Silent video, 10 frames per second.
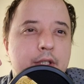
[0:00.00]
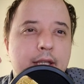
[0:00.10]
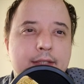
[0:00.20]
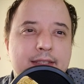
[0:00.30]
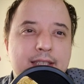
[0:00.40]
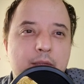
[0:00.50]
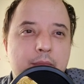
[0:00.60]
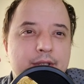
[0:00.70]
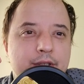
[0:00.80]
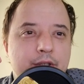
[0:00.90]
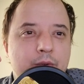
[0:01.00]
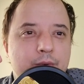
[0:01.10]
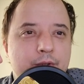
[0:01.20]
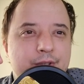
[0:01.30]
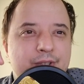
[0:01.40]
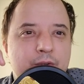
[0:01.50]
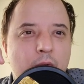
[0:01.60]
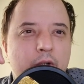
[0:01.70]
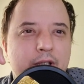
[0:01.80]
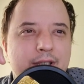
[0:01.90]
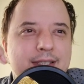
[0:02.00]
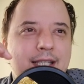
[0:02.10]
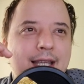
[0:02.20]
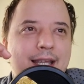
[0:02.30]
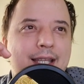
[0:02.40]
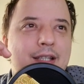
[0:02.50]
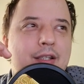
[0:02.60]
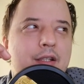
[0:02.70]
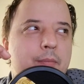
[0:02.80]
the next step is user stories, and